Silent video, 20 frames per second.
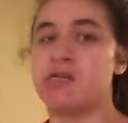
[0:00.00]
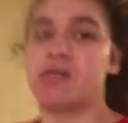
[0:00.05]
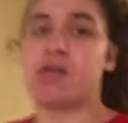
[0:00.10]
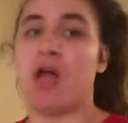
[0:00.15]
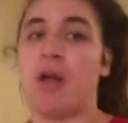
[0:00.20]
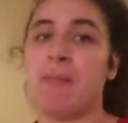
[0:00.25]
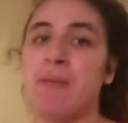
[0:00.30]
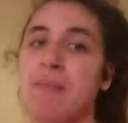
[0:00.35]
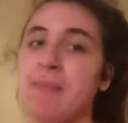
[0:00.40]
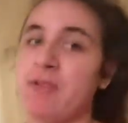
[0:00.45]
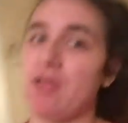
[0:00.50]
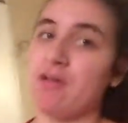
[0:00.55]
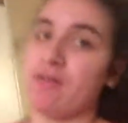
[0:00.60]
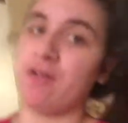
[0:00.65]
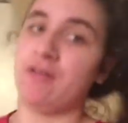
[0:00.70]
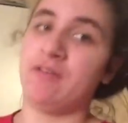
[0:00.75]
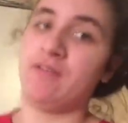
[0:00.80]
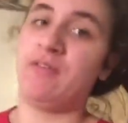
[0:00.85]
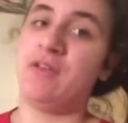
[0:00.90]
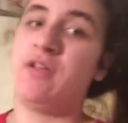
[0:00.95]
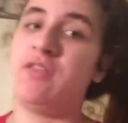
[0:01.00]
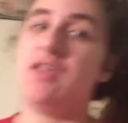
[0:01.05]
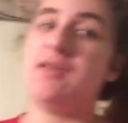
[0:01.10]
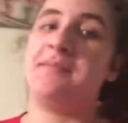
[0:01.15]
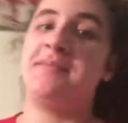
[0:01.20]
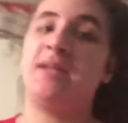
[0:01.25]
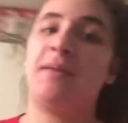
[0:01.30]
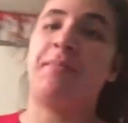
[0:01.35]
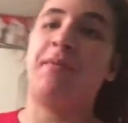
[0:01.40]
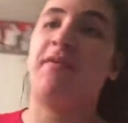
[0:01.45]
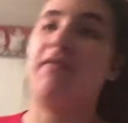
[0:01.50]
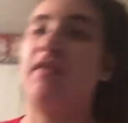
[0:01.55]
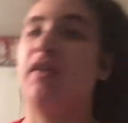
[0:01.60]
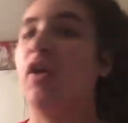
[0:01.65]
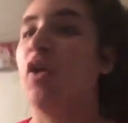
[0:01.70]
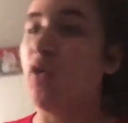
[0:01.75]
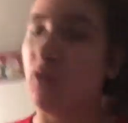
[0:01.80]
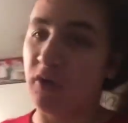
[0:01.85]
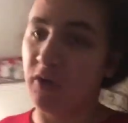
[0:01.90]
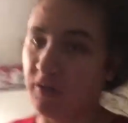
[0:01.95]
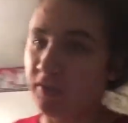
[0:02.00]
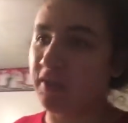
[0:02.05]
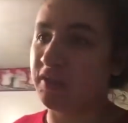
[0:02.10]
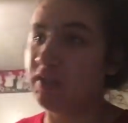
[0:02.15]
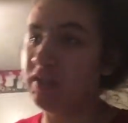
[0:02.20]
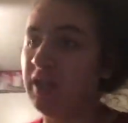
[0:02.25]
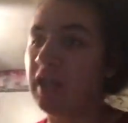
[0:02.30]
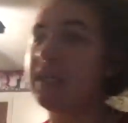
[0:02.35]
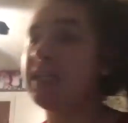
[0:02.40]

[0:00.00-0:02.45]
Comment below or give the video a thumbs up if you're older than